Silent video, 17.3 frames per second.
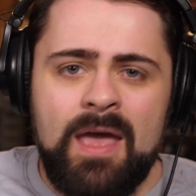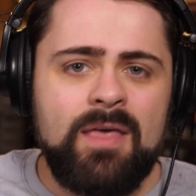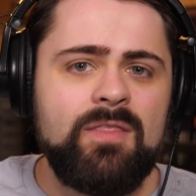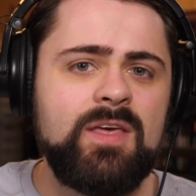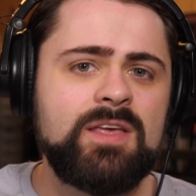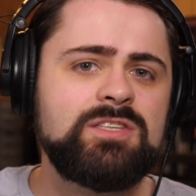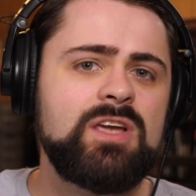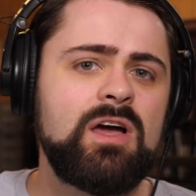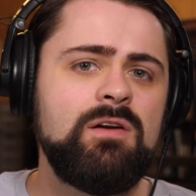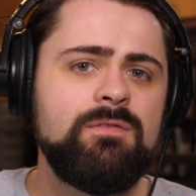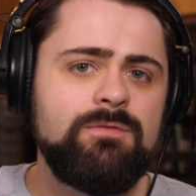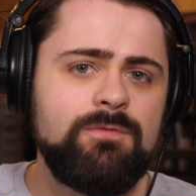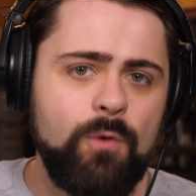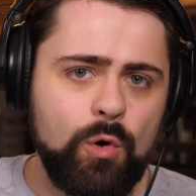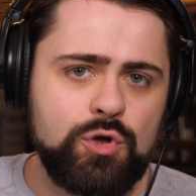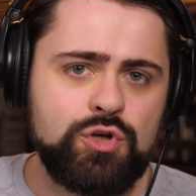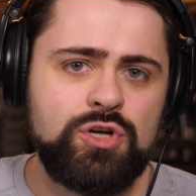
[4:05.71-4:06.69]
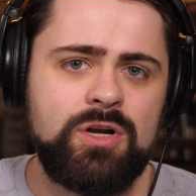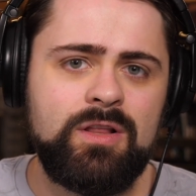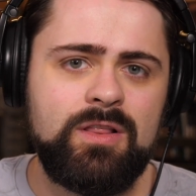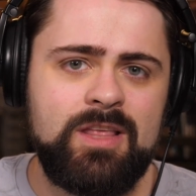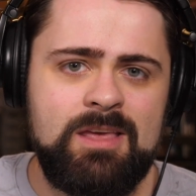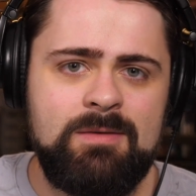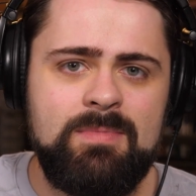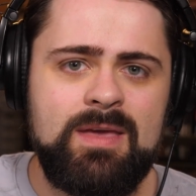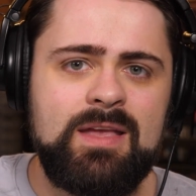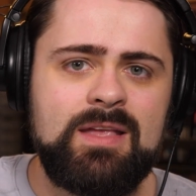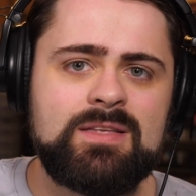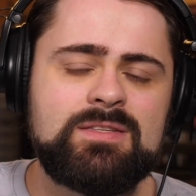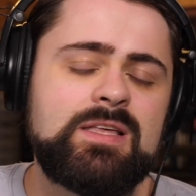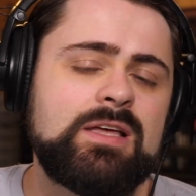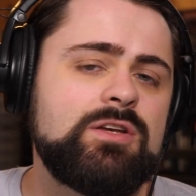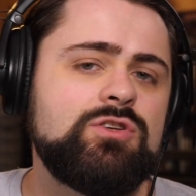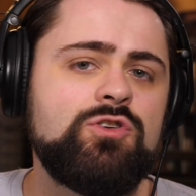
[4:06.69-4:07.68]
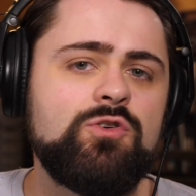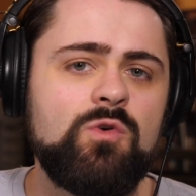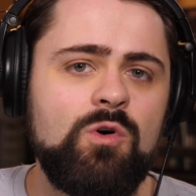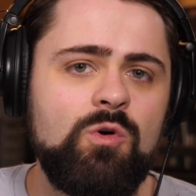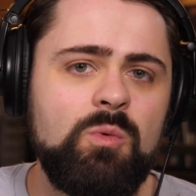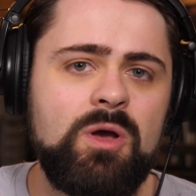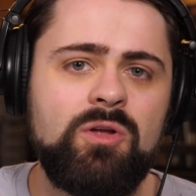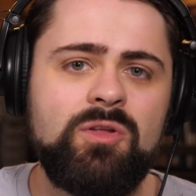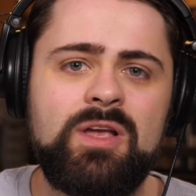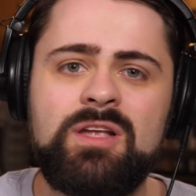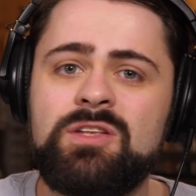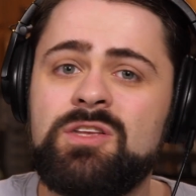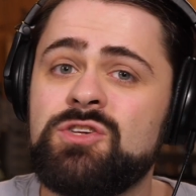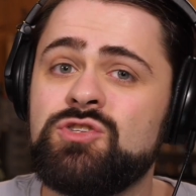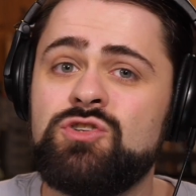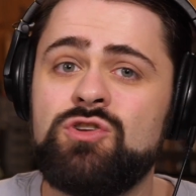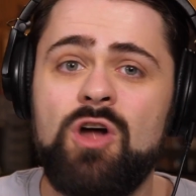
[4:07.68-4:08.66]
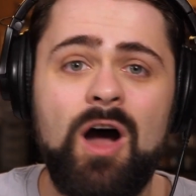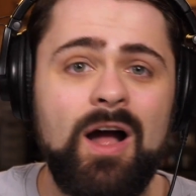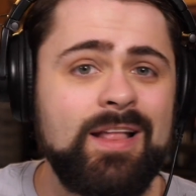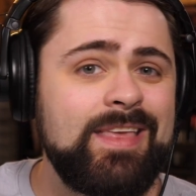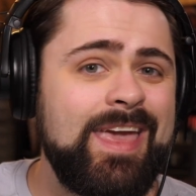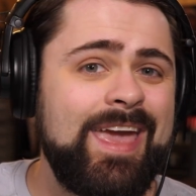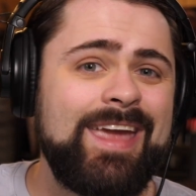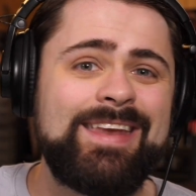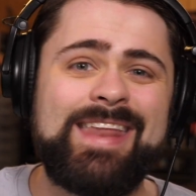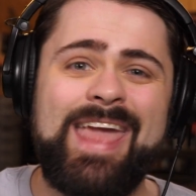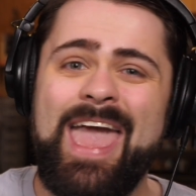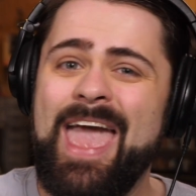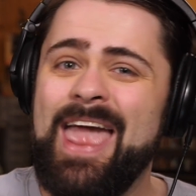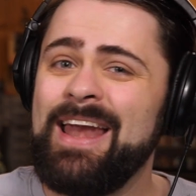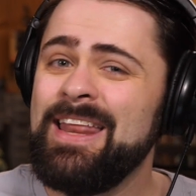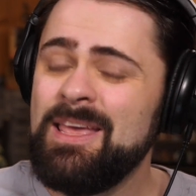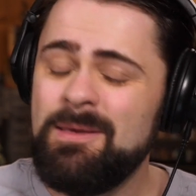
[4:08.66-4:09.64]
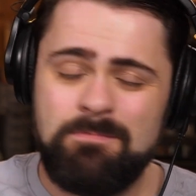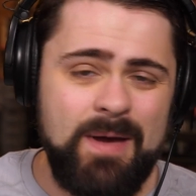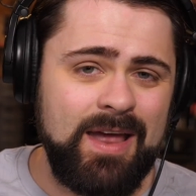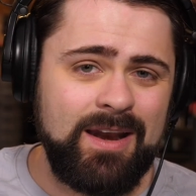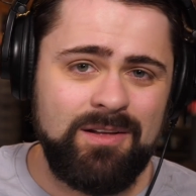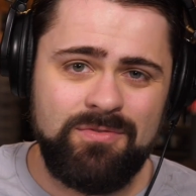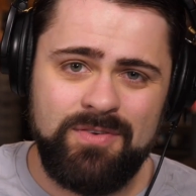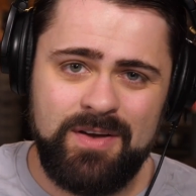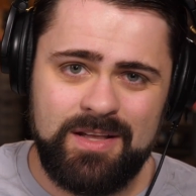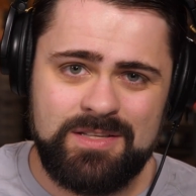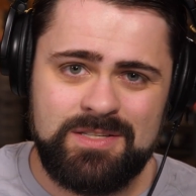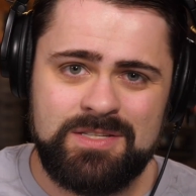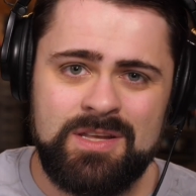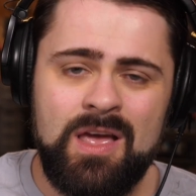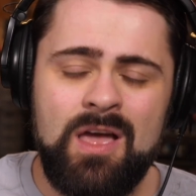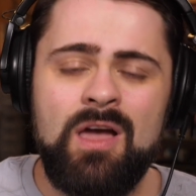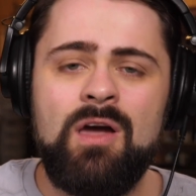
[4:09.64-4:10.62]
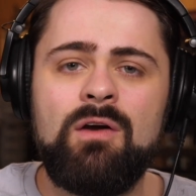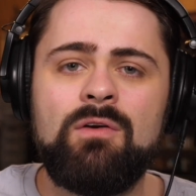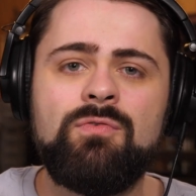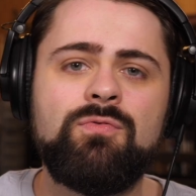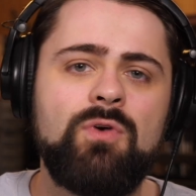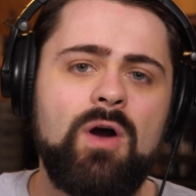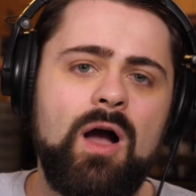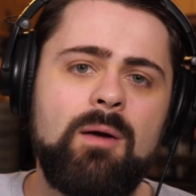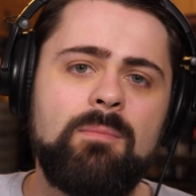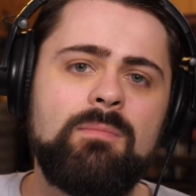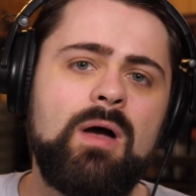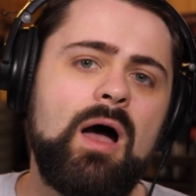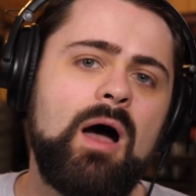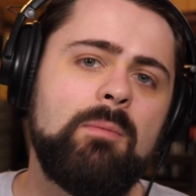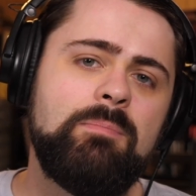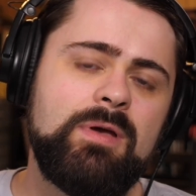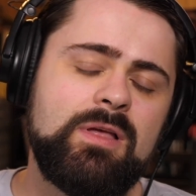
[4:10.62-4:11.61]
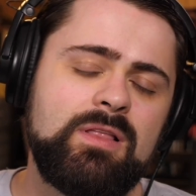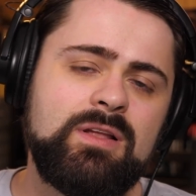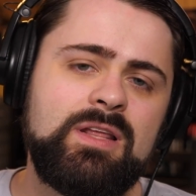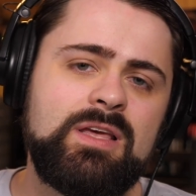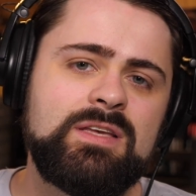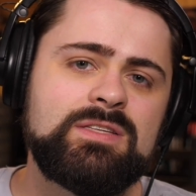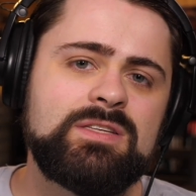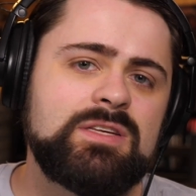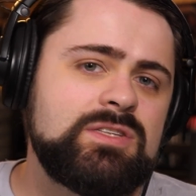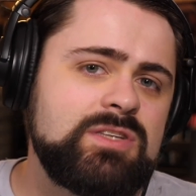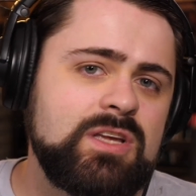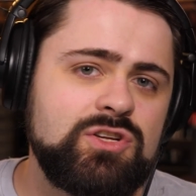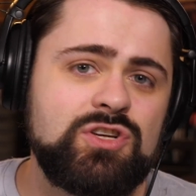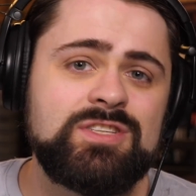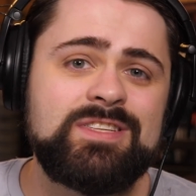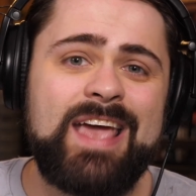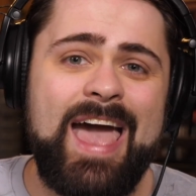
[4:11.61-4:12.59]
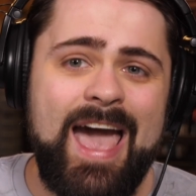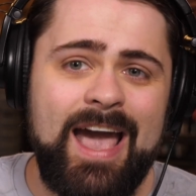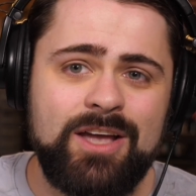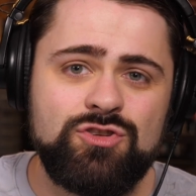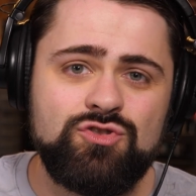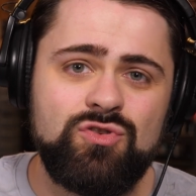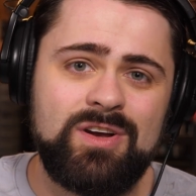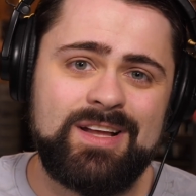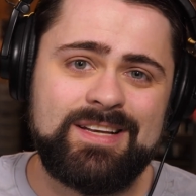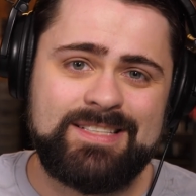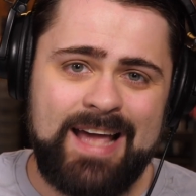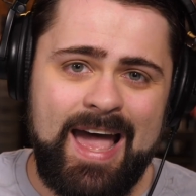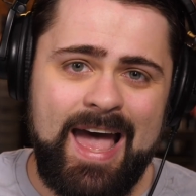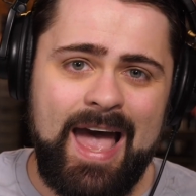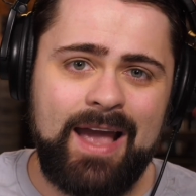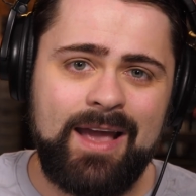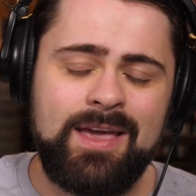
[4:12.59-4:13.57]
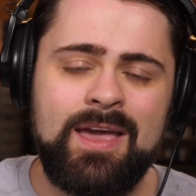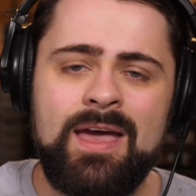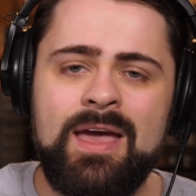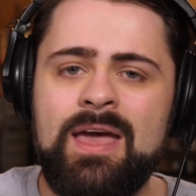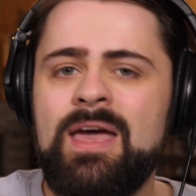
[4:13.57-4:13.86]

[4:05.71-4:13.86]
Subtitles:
This unfortunately means that dual wielding does not gain any benefits from abilities such as extra attack.